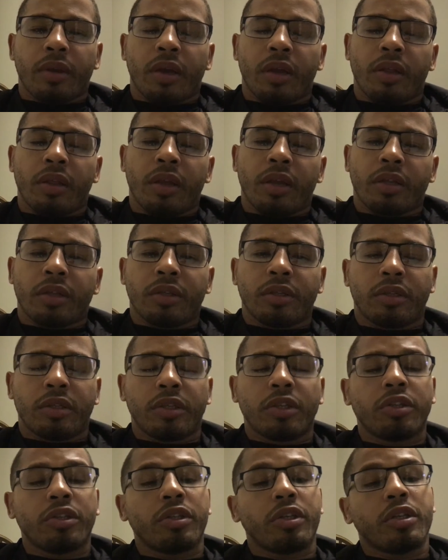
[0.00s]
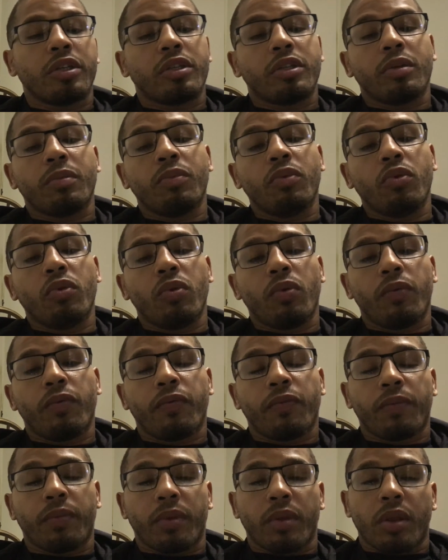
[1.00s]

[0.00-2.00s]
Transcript: And that decision is to move.